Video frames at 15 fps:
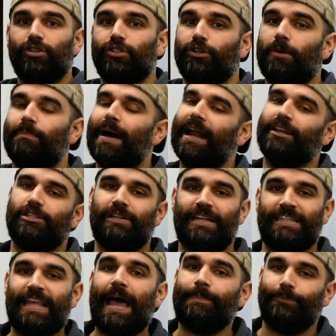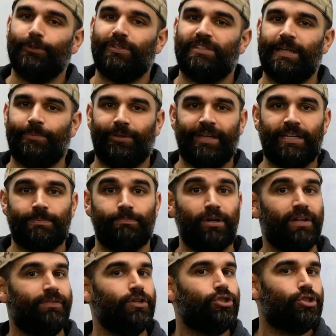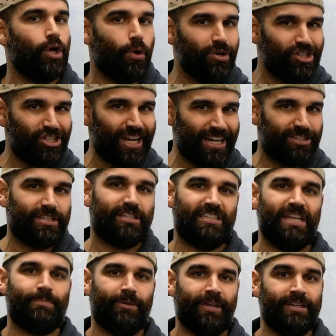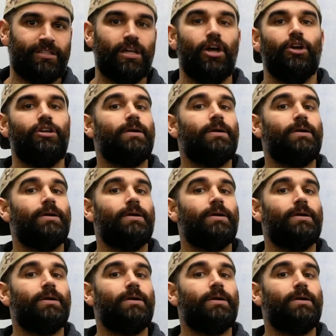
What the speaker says: So your body's gonna adapt to a stimulus, but if you don't change the stimulus,